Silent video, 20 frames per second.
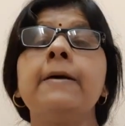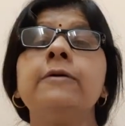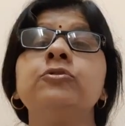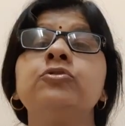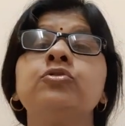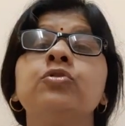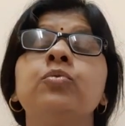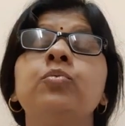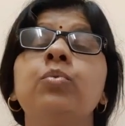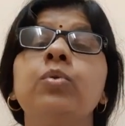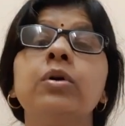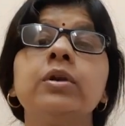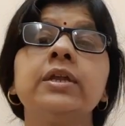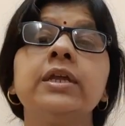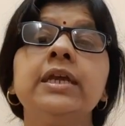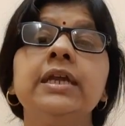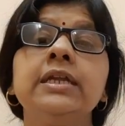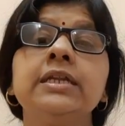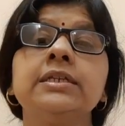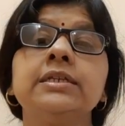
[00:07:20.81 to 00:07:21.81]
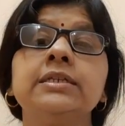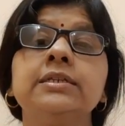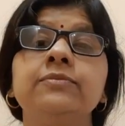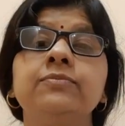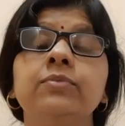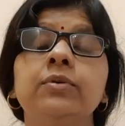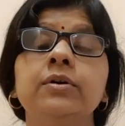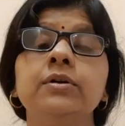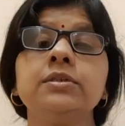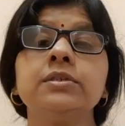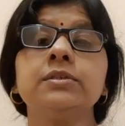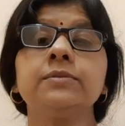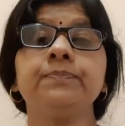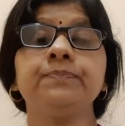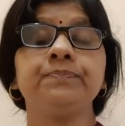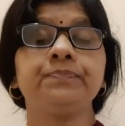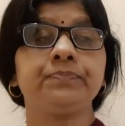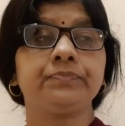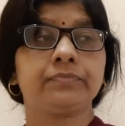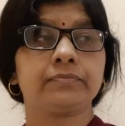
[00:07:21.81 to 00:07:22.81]
So what he did
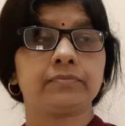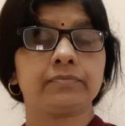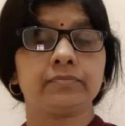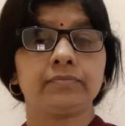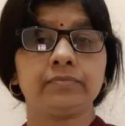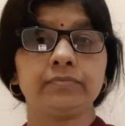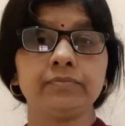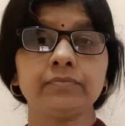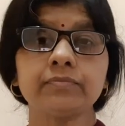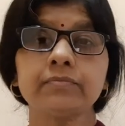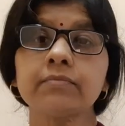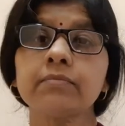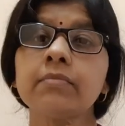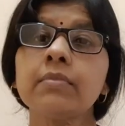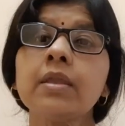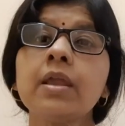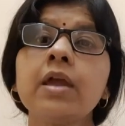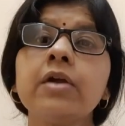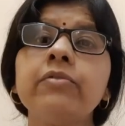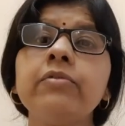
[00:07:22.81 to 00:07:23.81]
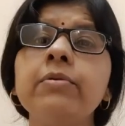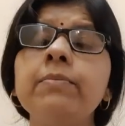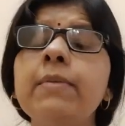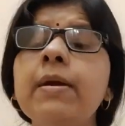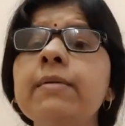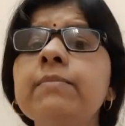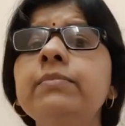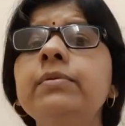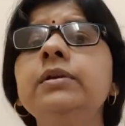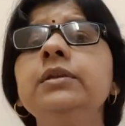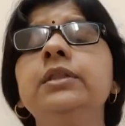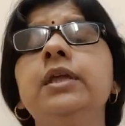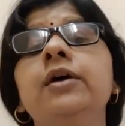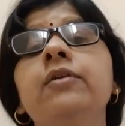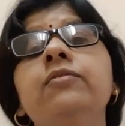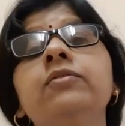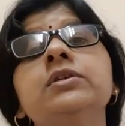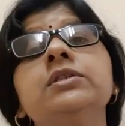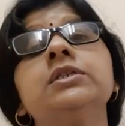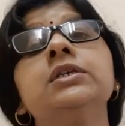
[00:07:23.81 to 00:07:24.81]
was, remember
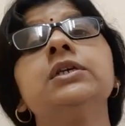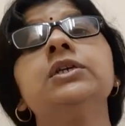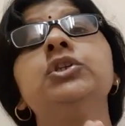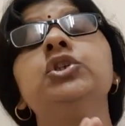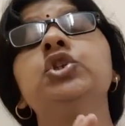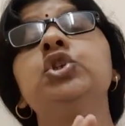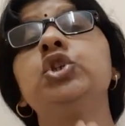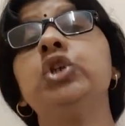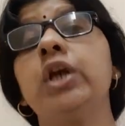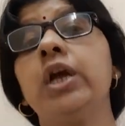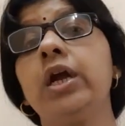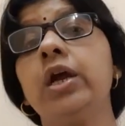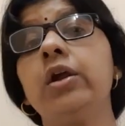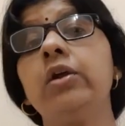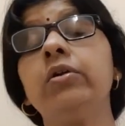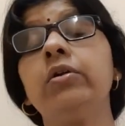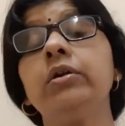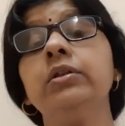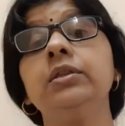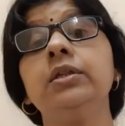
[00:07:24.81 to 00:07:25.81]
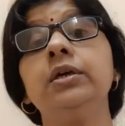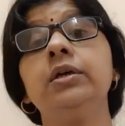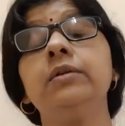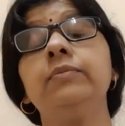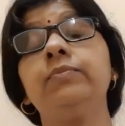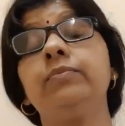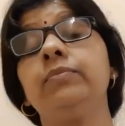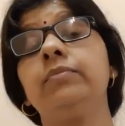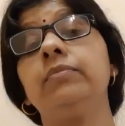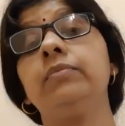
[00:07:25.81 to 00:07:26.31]
there was a chair, the